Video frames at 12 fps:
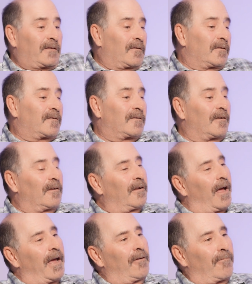So it's
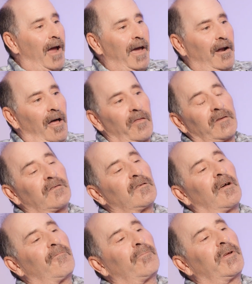still, I ride all this
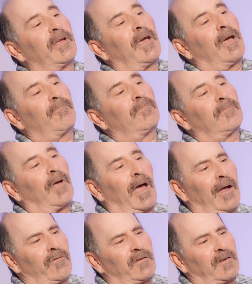stuff, but I
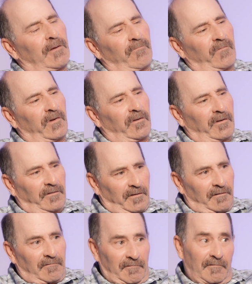have the same feelings
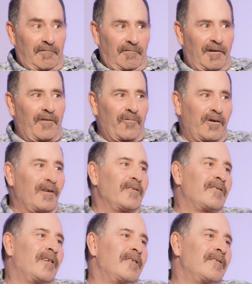that everyone
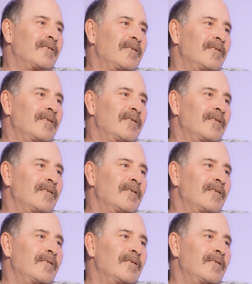else does.